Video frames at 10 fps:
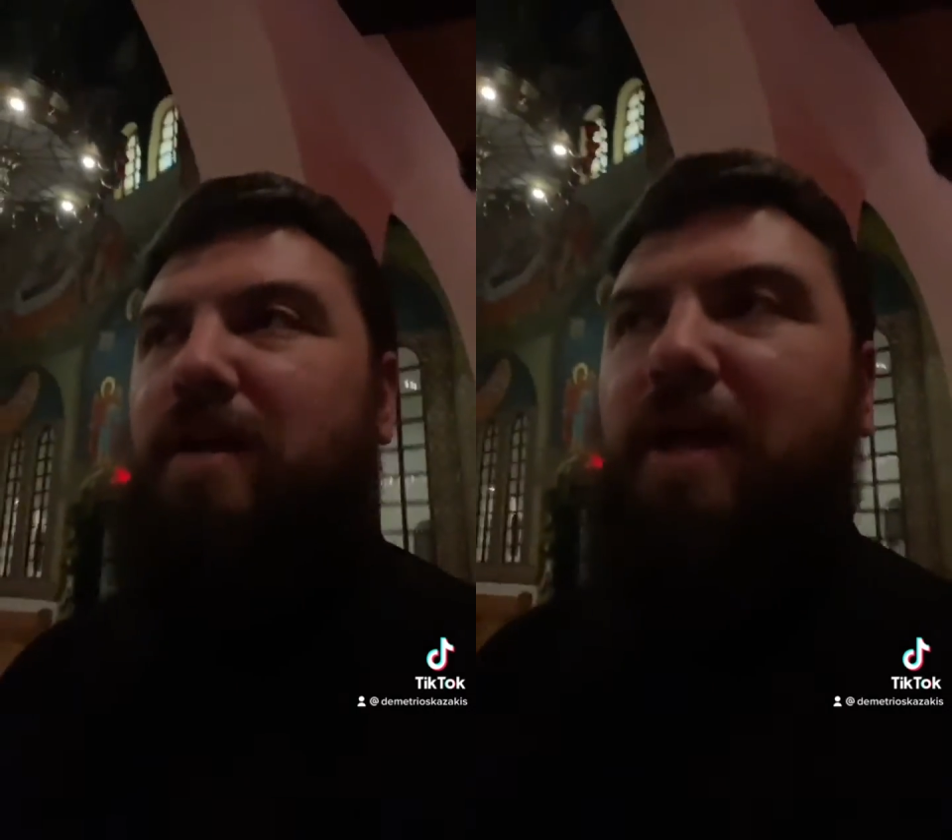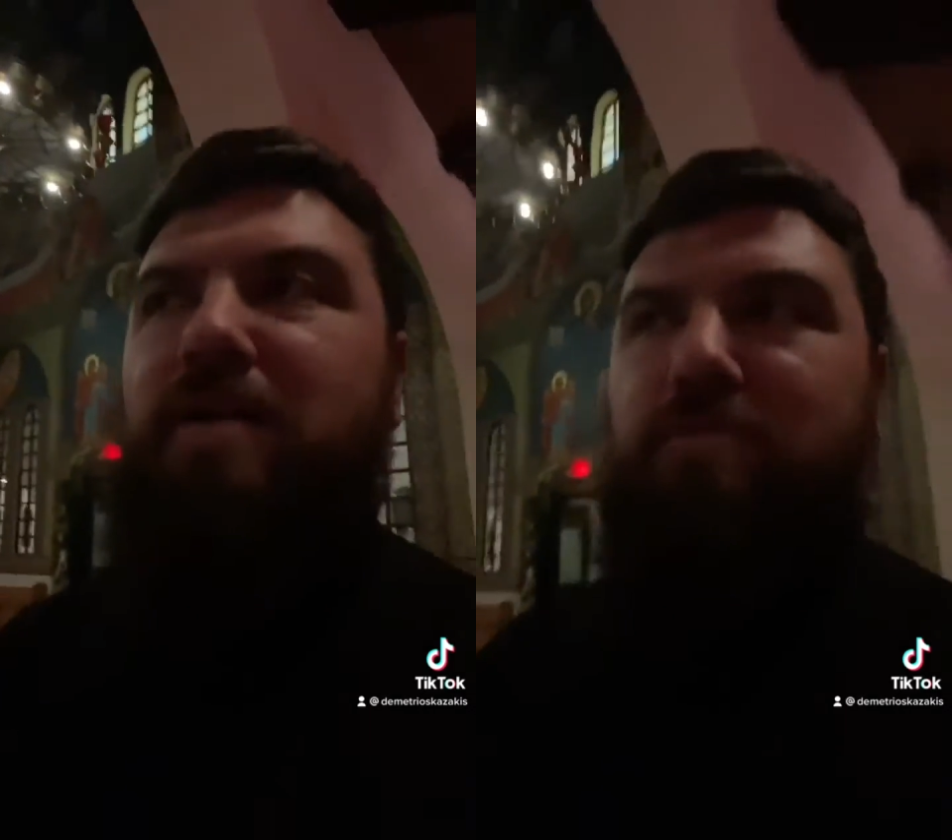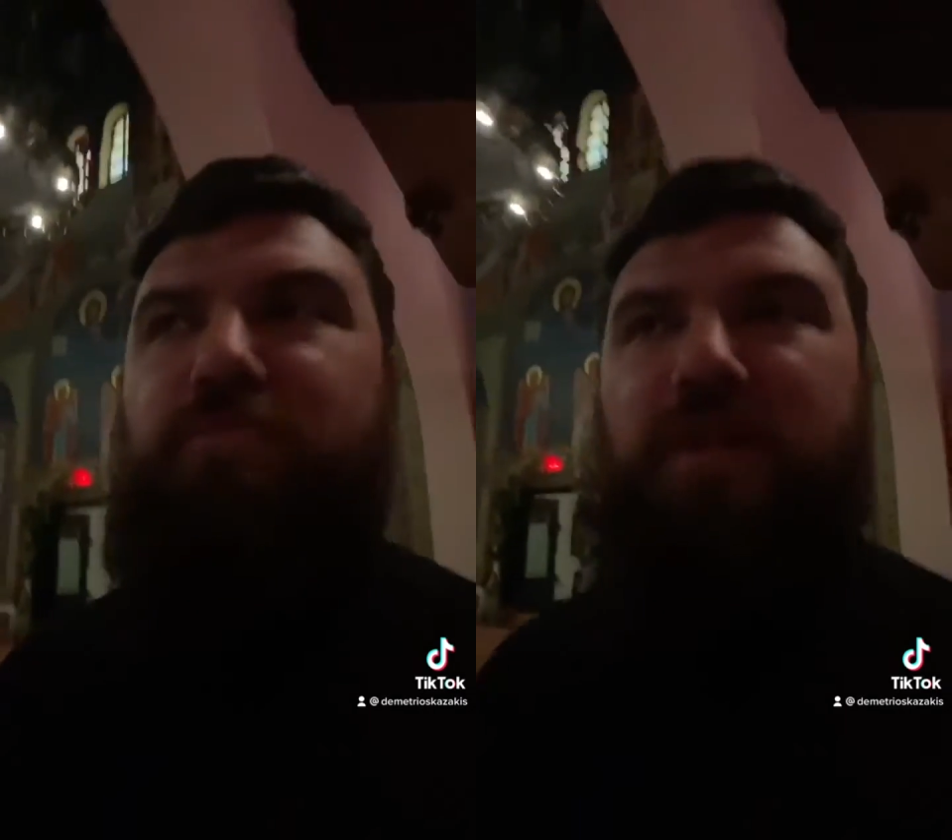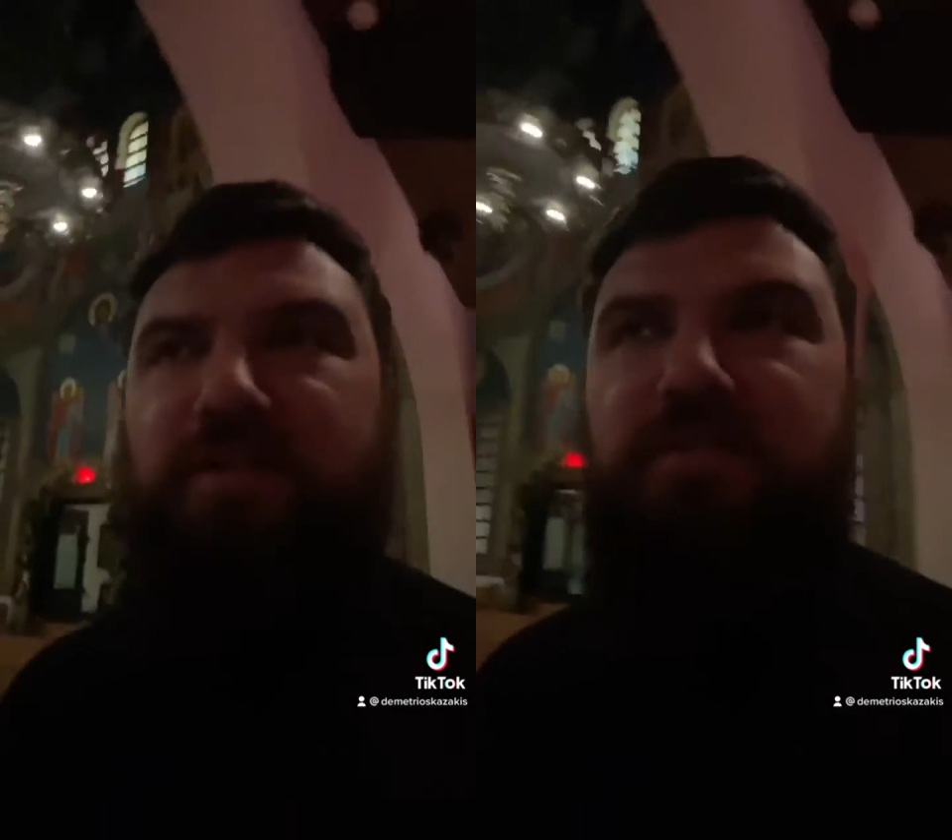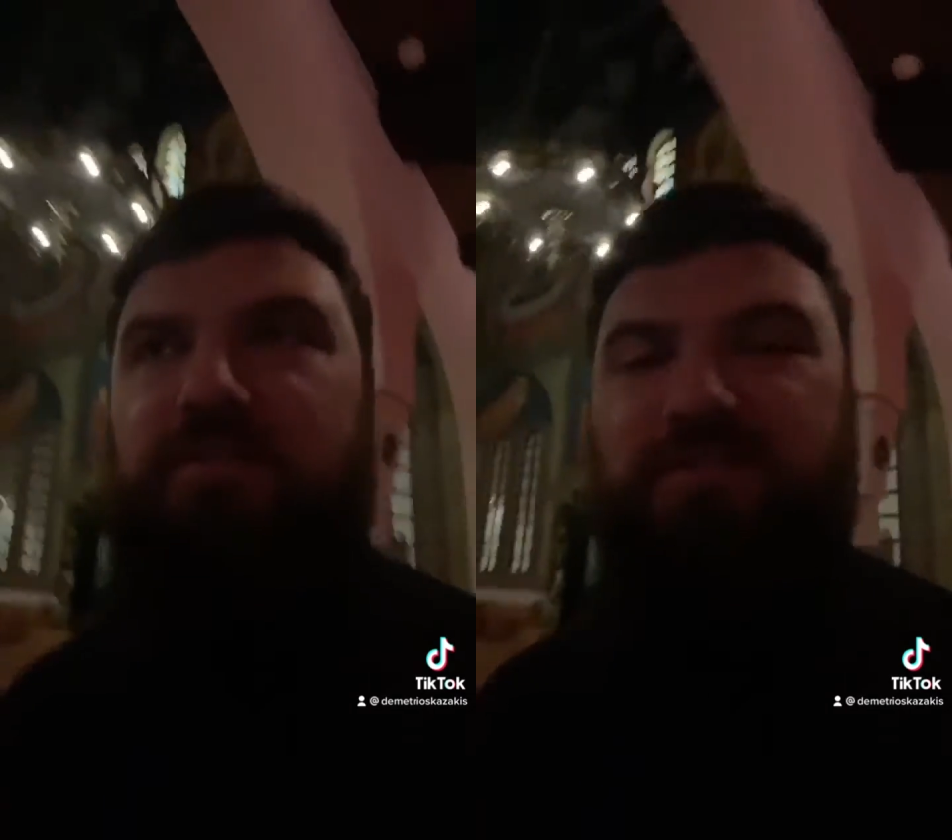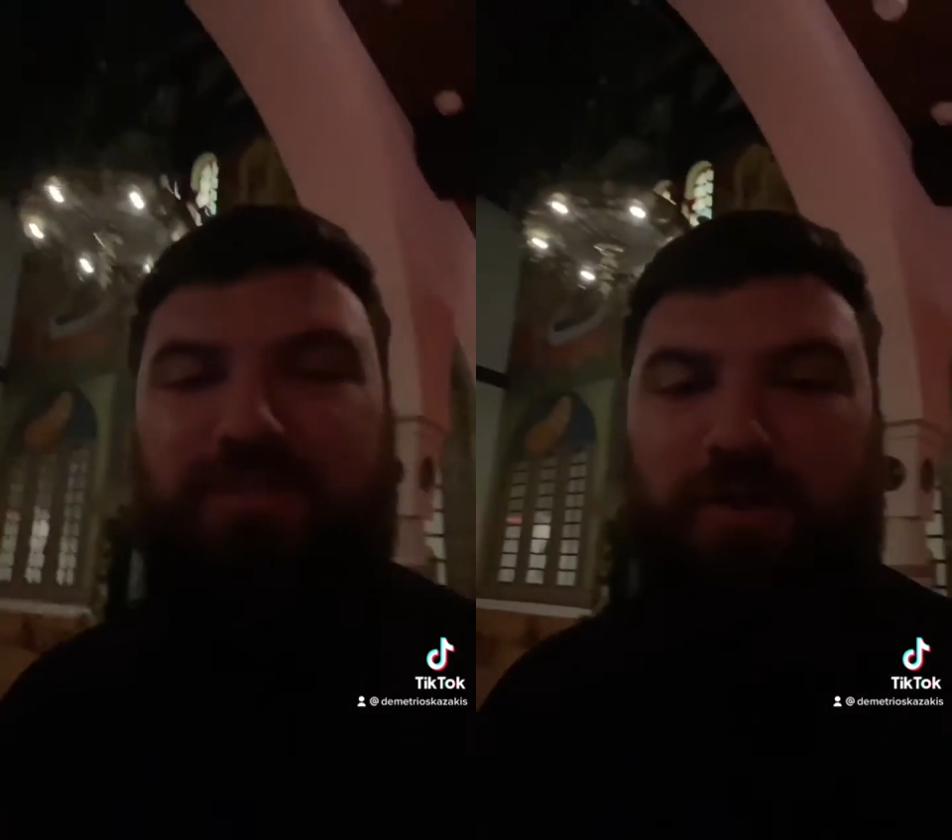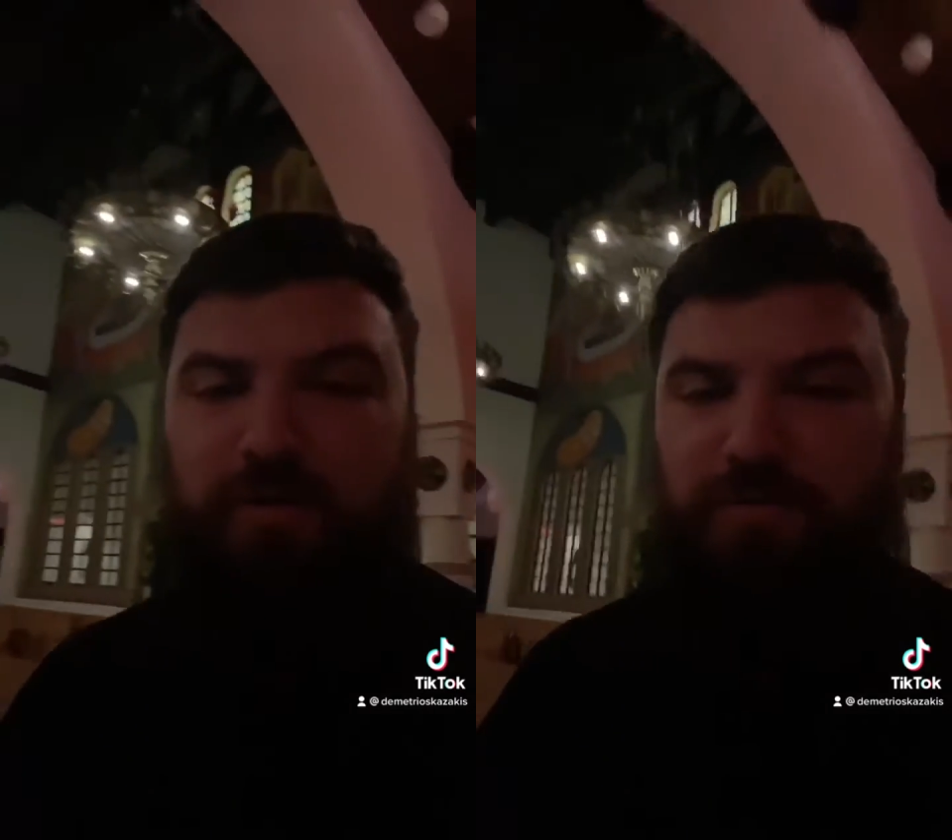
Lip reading: and blessed start